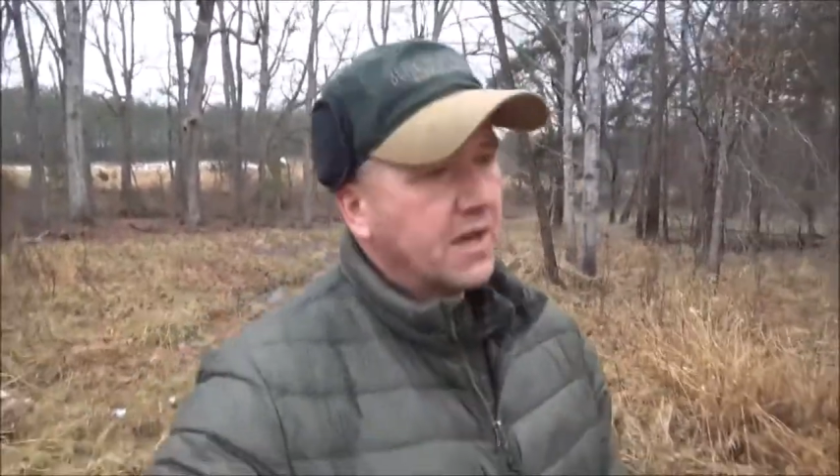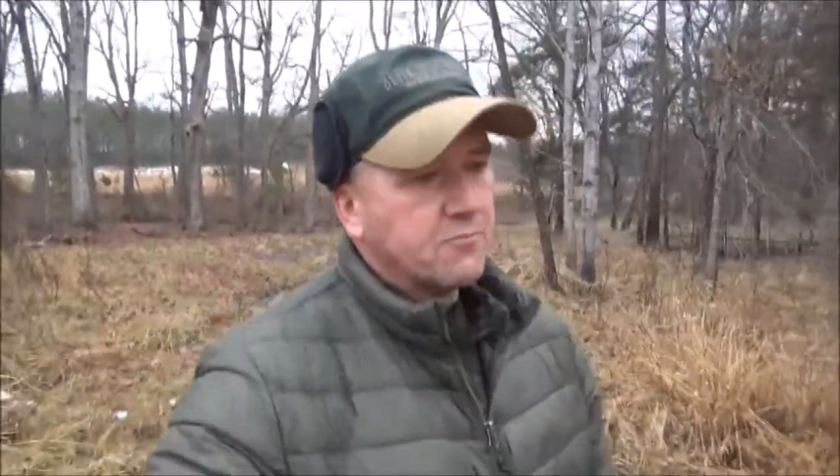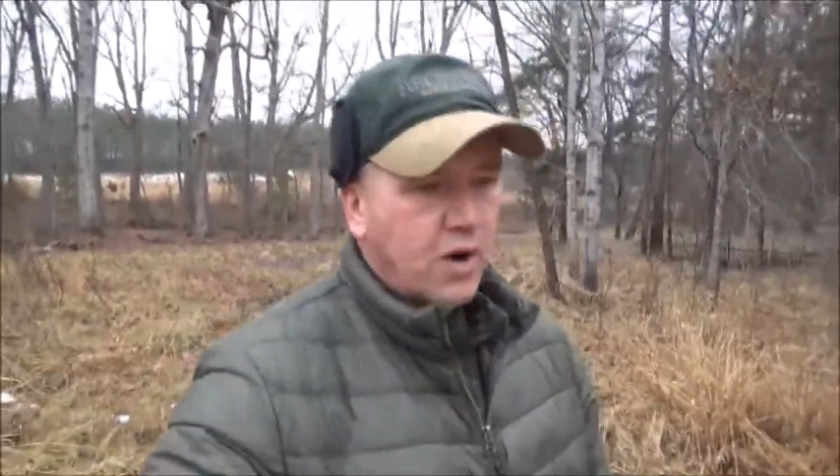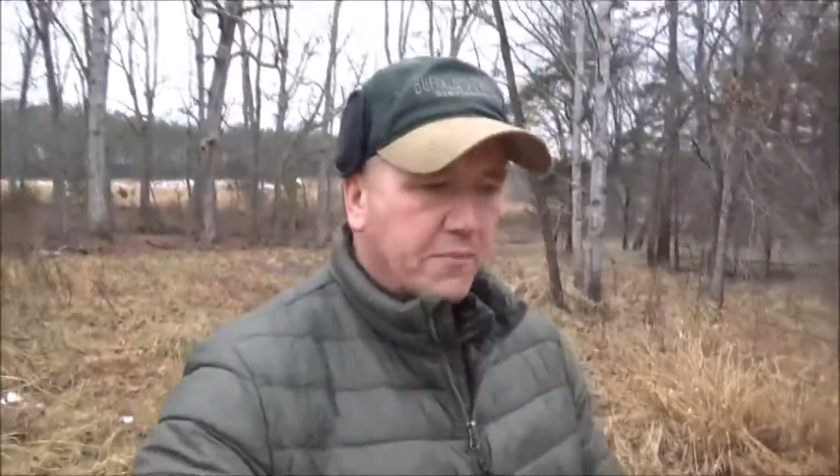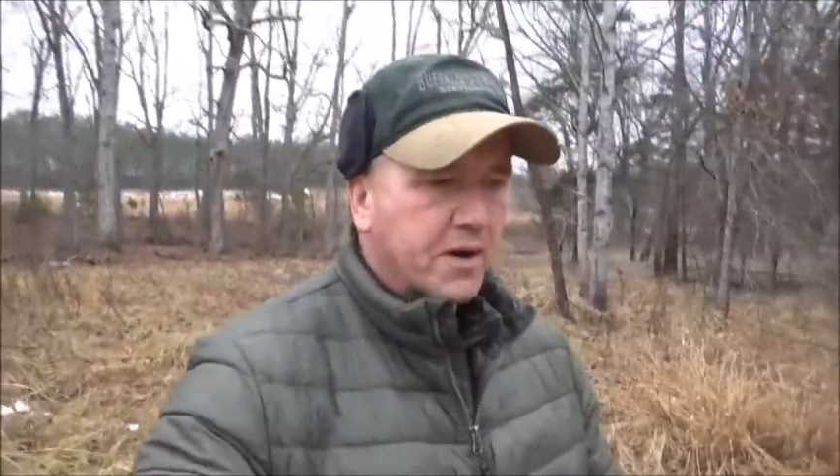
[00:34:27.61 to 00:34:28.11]

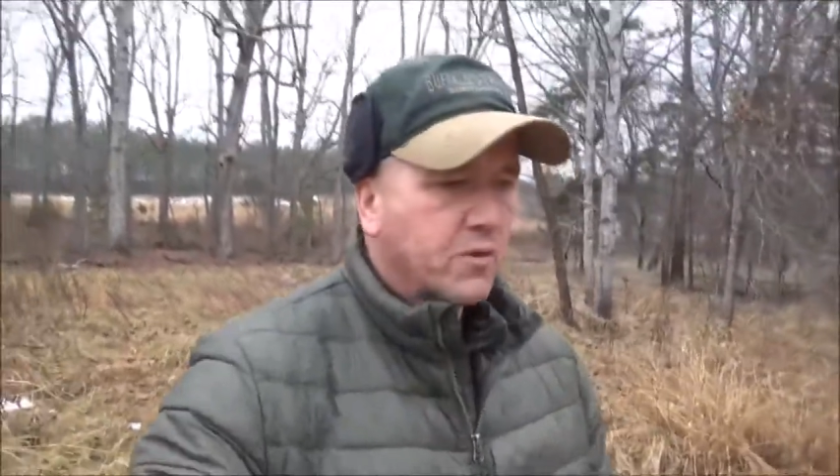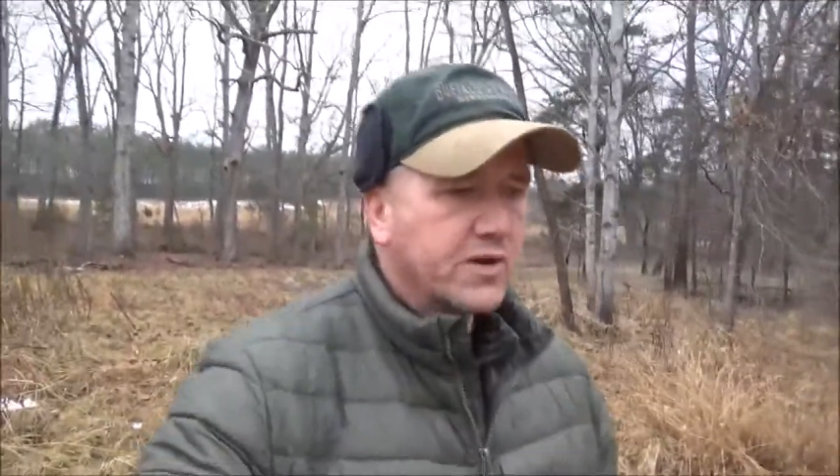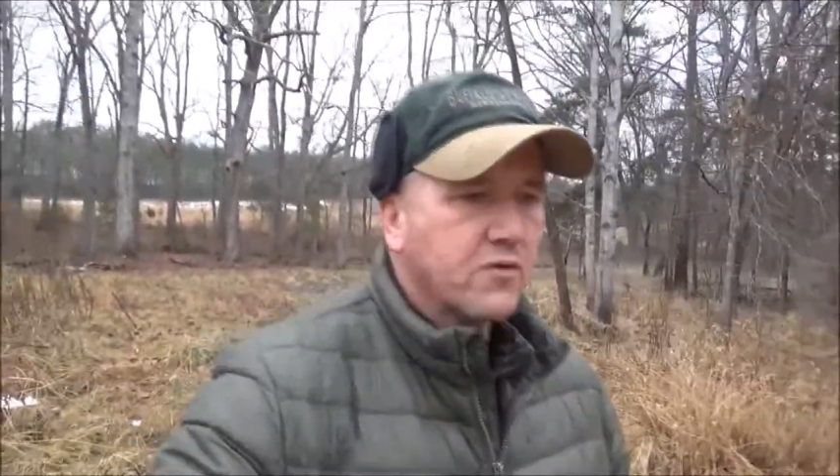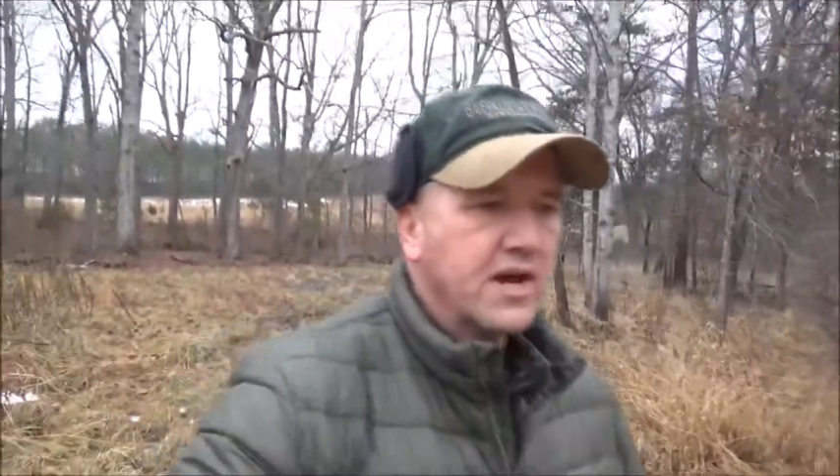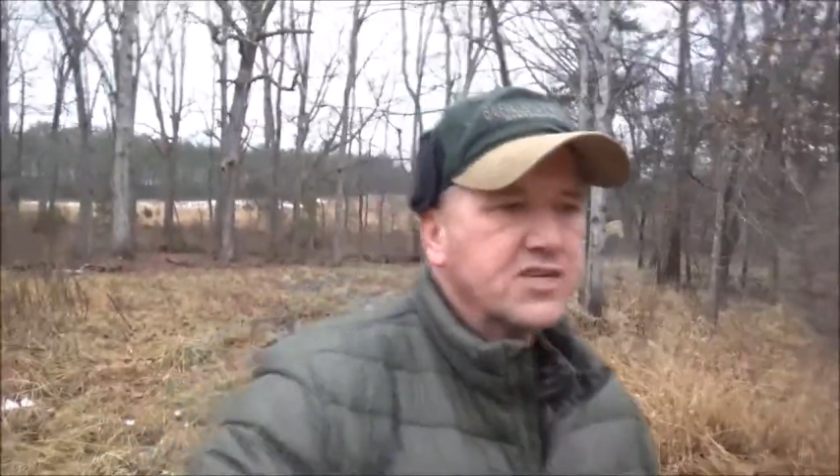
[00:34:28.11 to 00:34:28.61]
primary
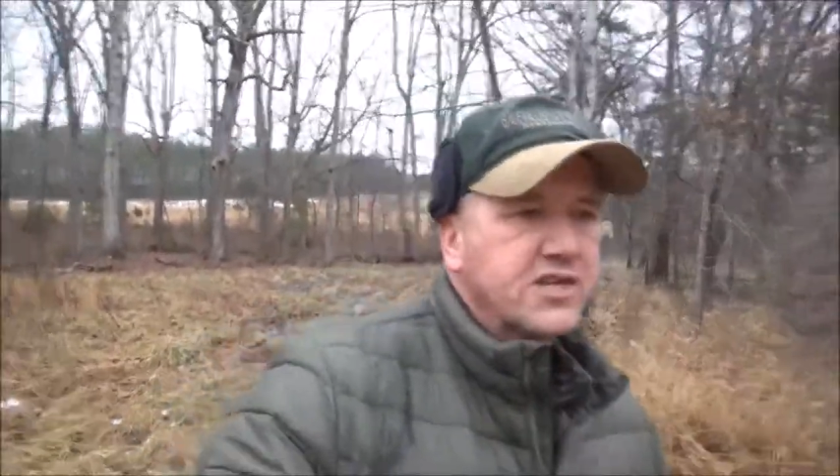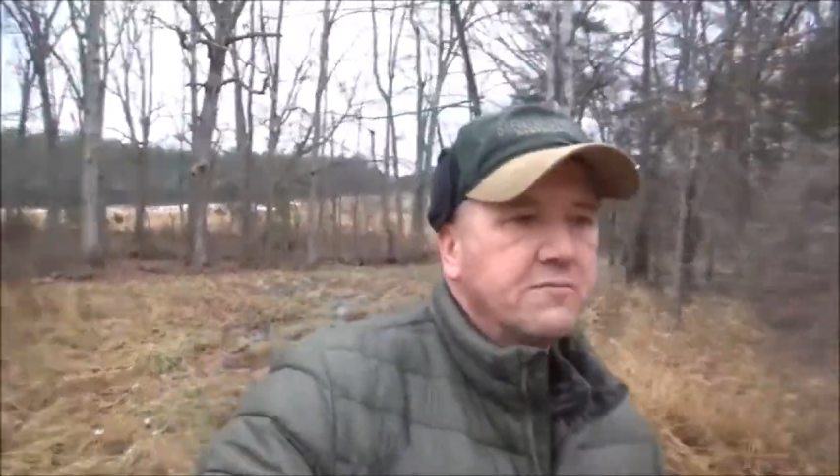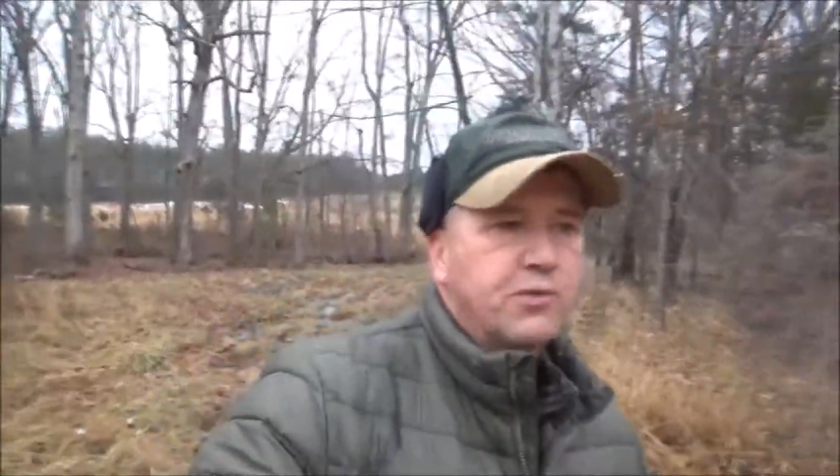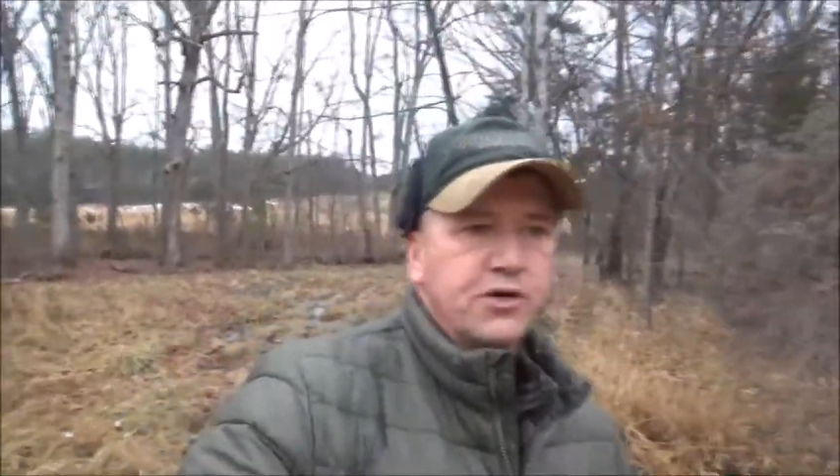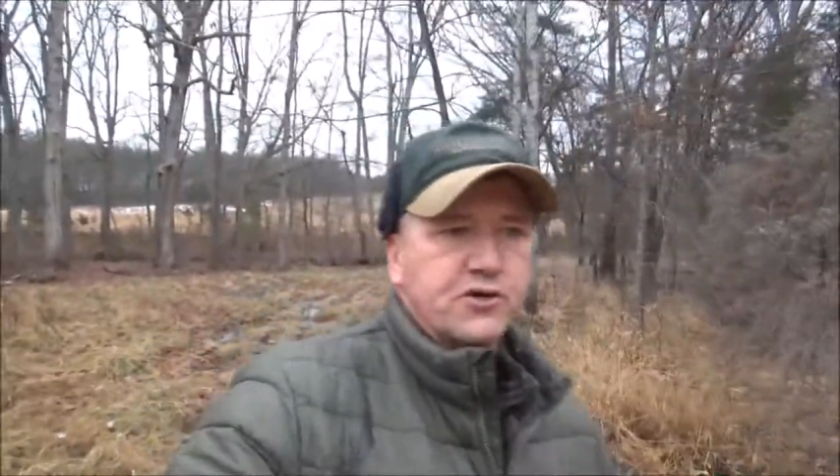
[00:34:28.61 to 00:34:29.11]
wind
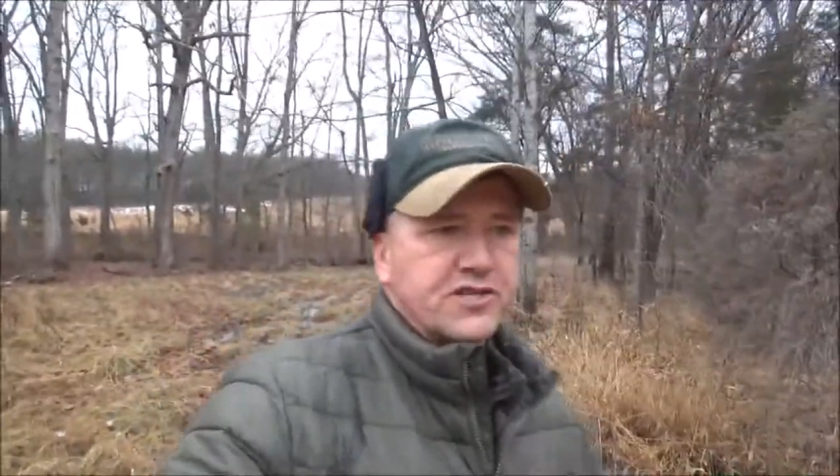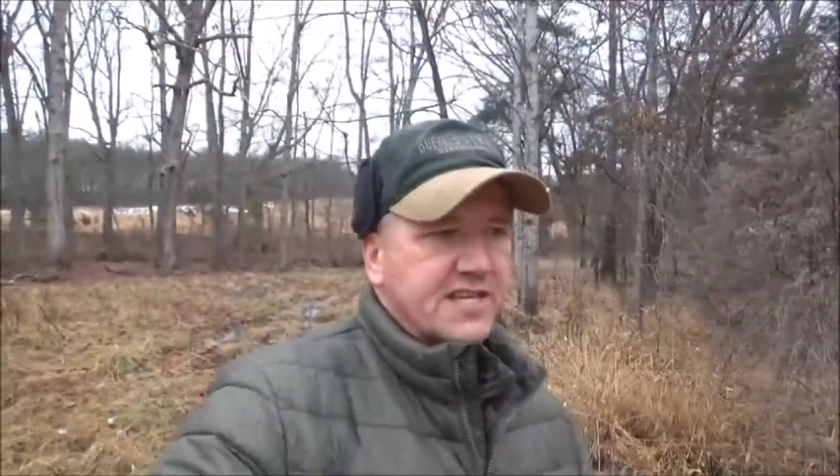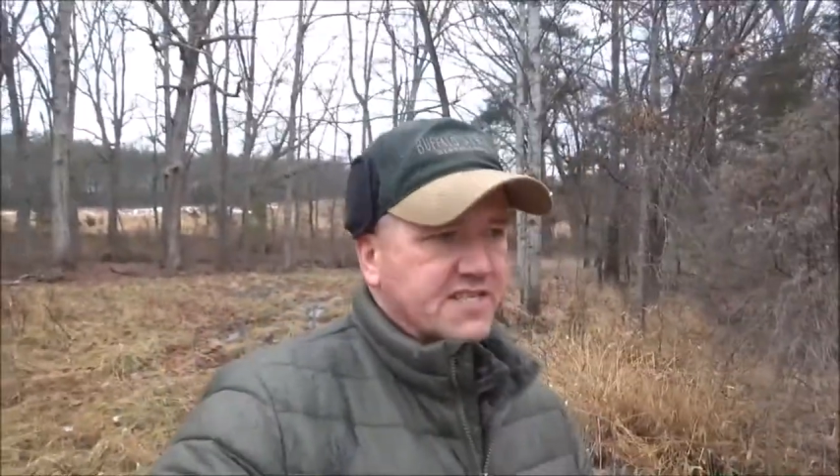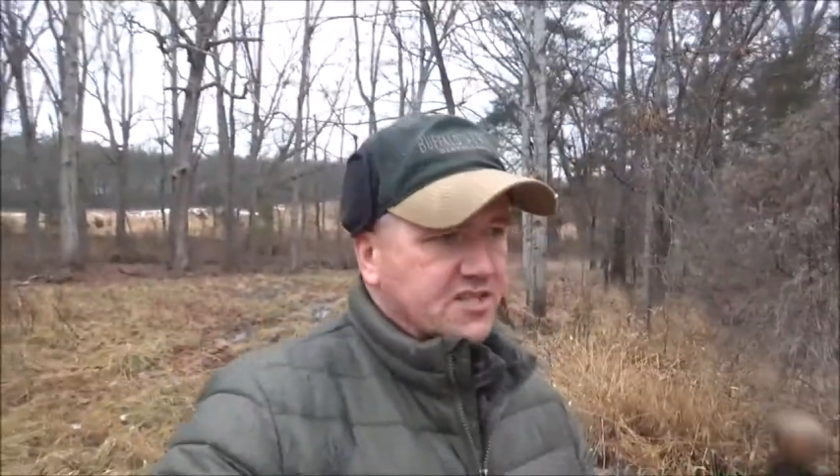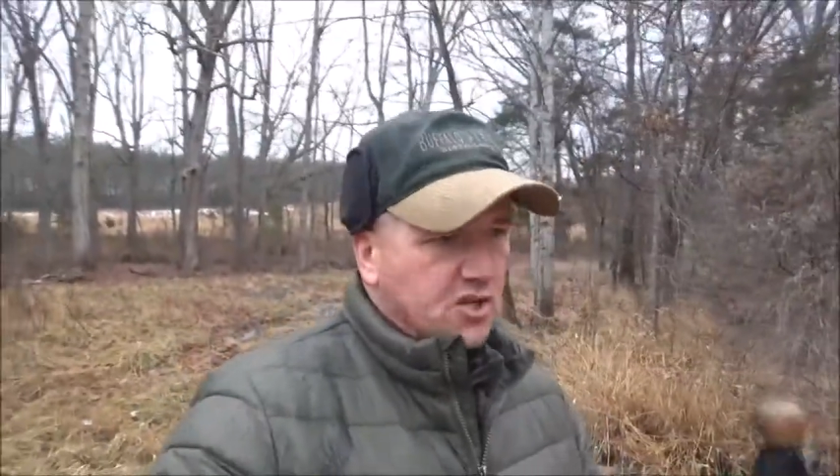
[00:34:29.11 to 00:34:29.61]
direction, putting your
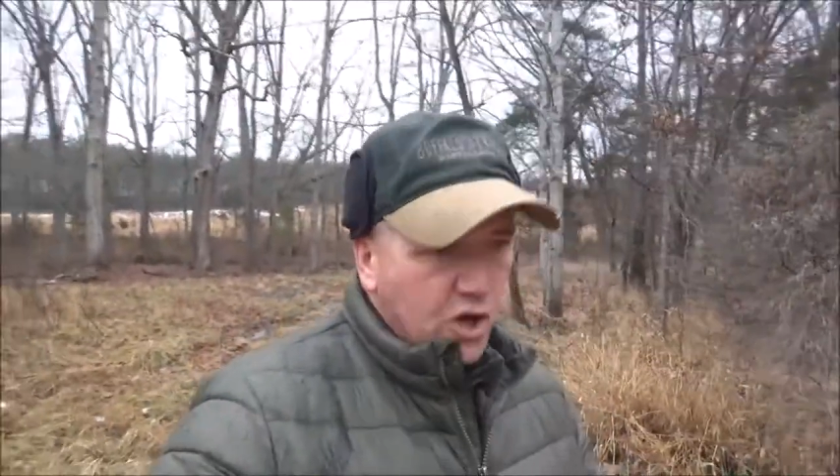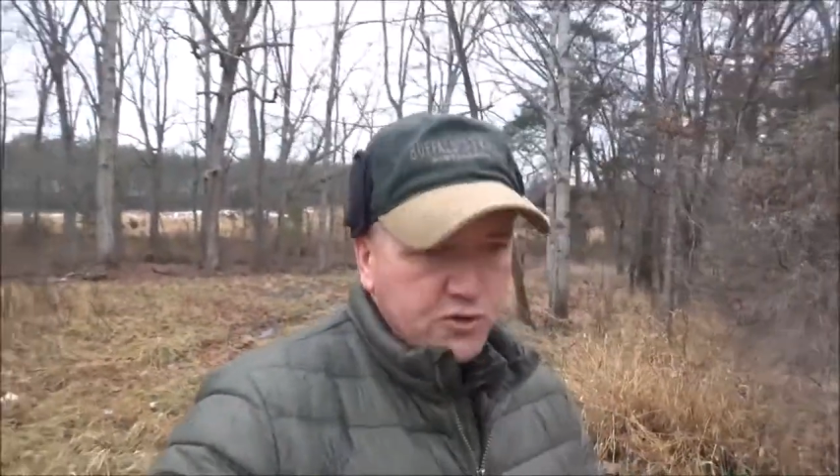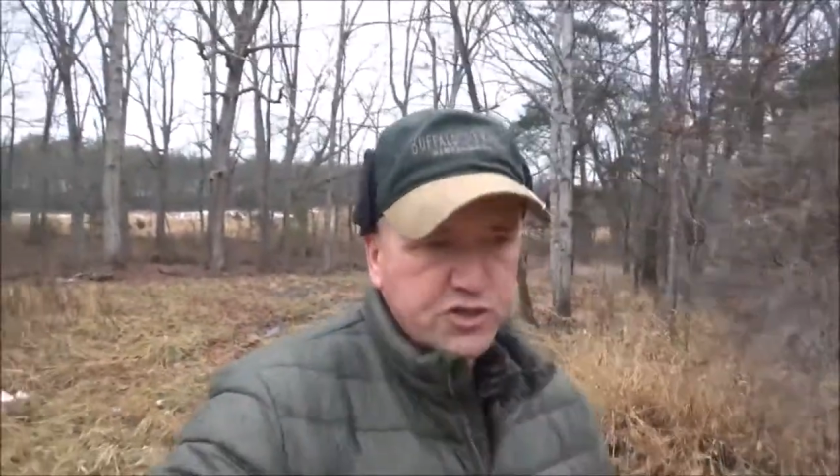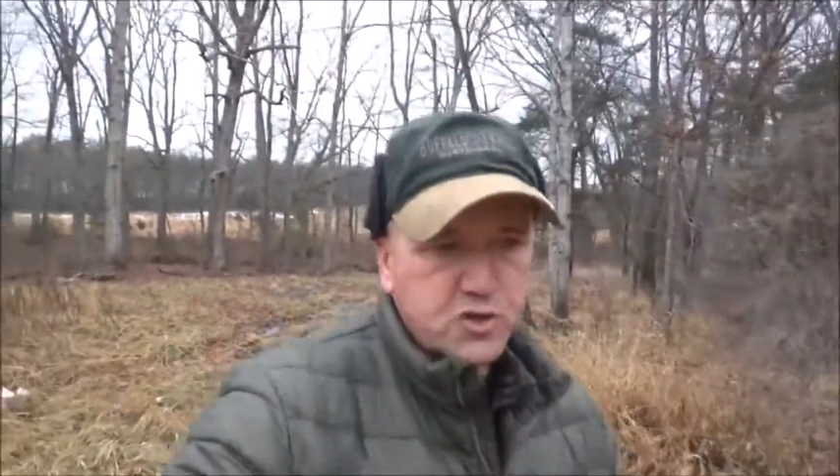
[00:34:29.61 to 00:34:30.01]
sets as close